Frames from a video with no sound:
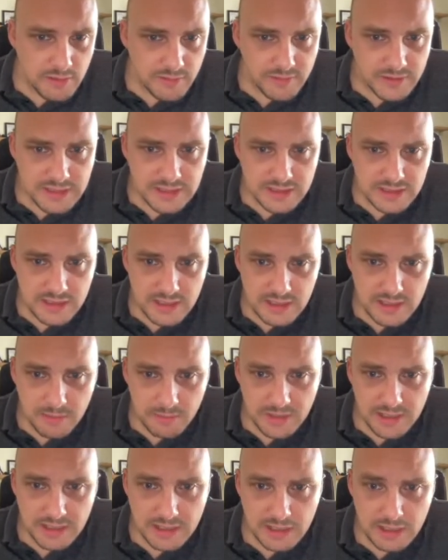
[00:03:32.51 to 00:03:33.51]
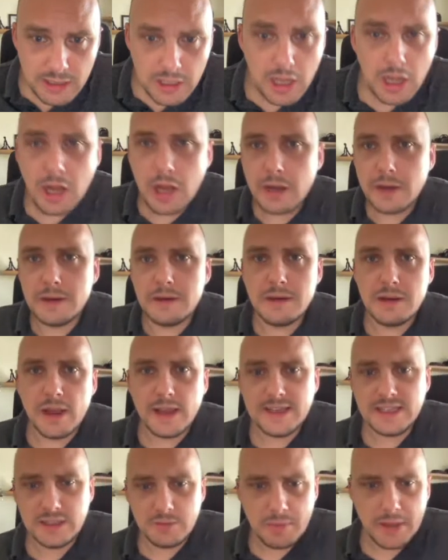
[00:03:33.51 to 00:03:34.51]
roughly each day, I'm making
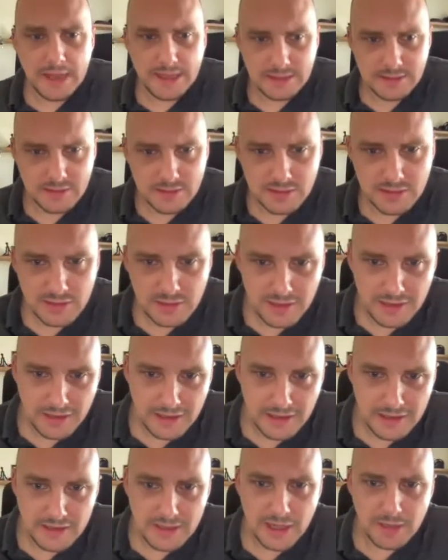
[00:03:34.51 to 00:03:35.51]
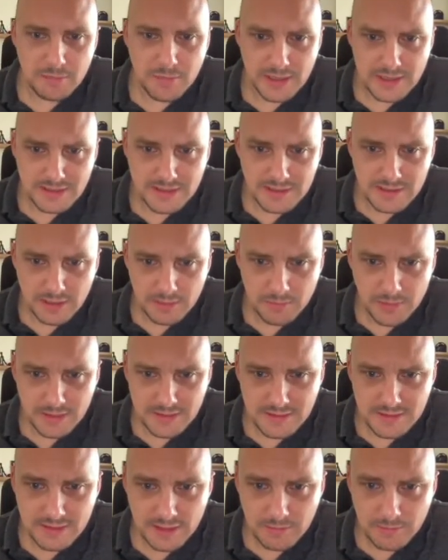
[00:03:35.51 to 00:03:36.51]
nine pence, uh, nine pence, nine
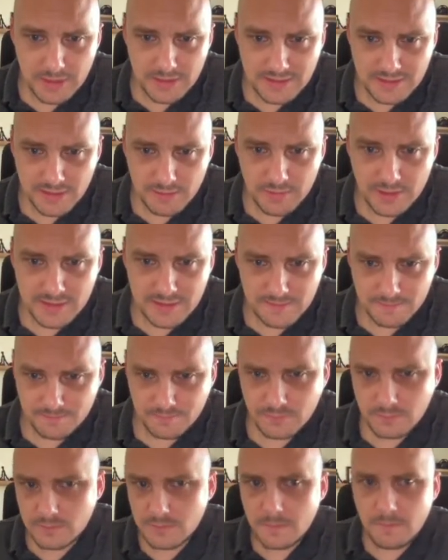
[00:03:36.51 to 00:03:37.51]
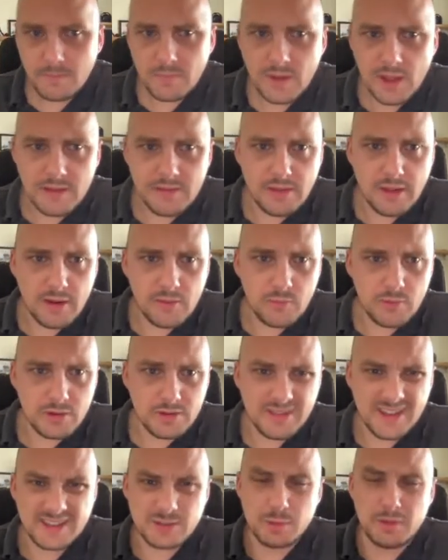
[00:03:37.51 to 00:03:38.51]
pence, nine pence, nine pence. And that
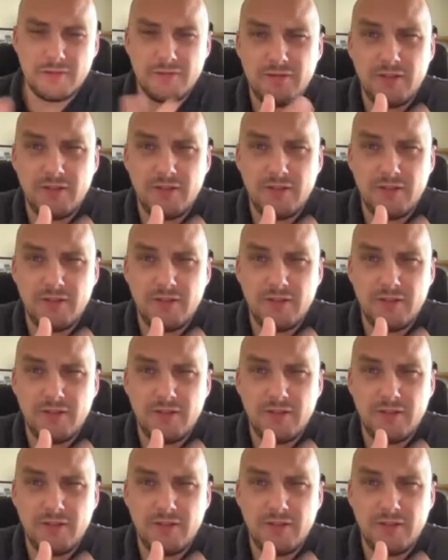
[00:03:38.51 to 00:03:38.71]
well, that's